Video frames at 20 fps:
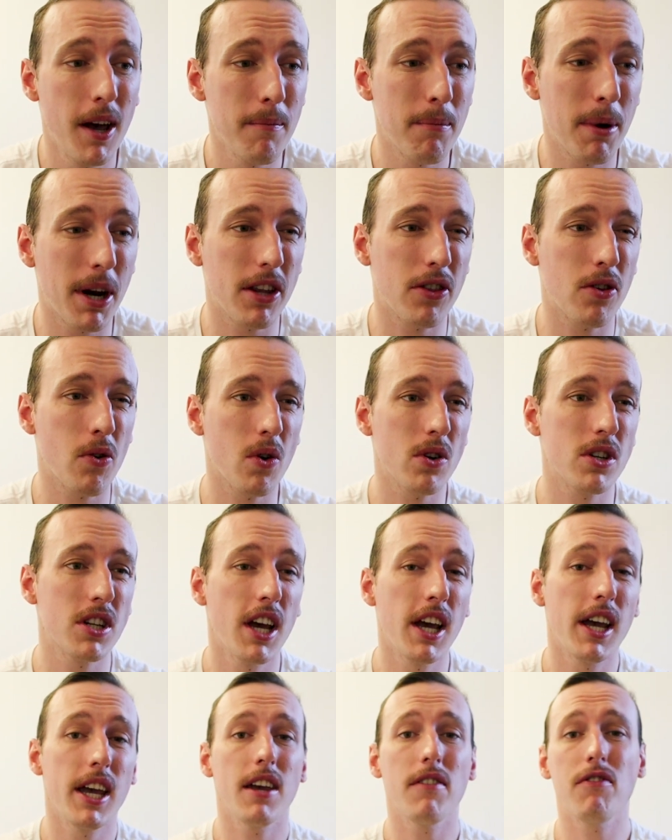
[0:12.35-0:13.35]
but I thought,
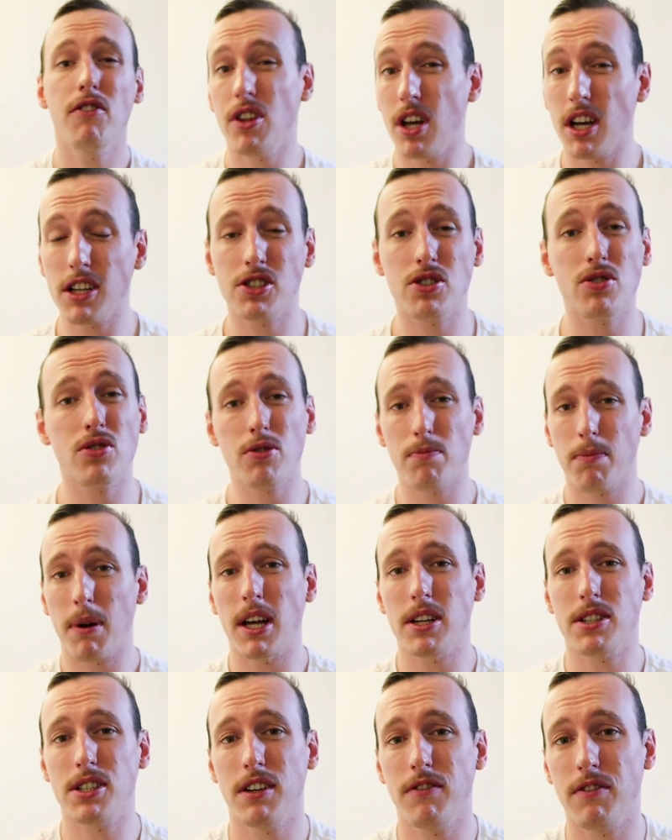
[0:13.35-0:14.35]
even though I still
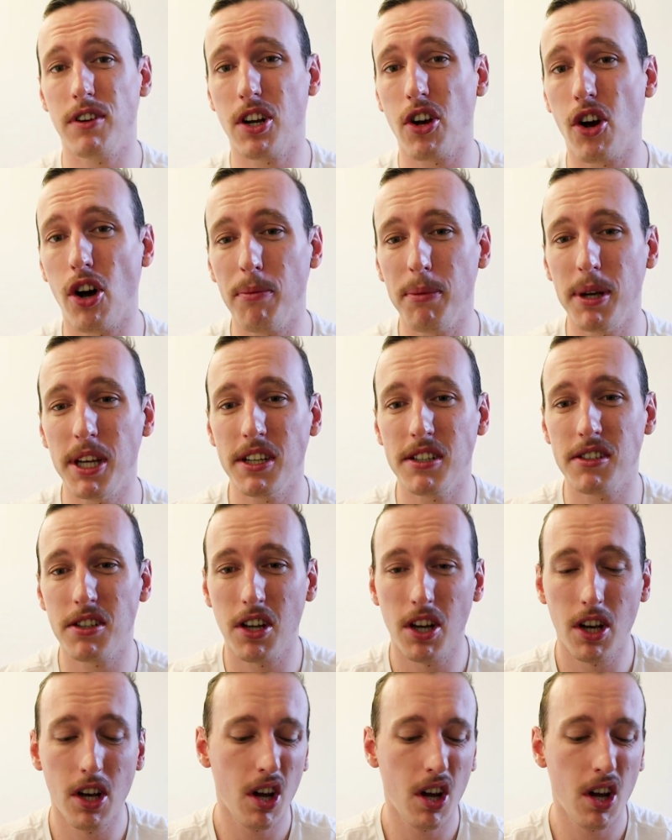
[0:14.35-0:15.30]
reply to every comment,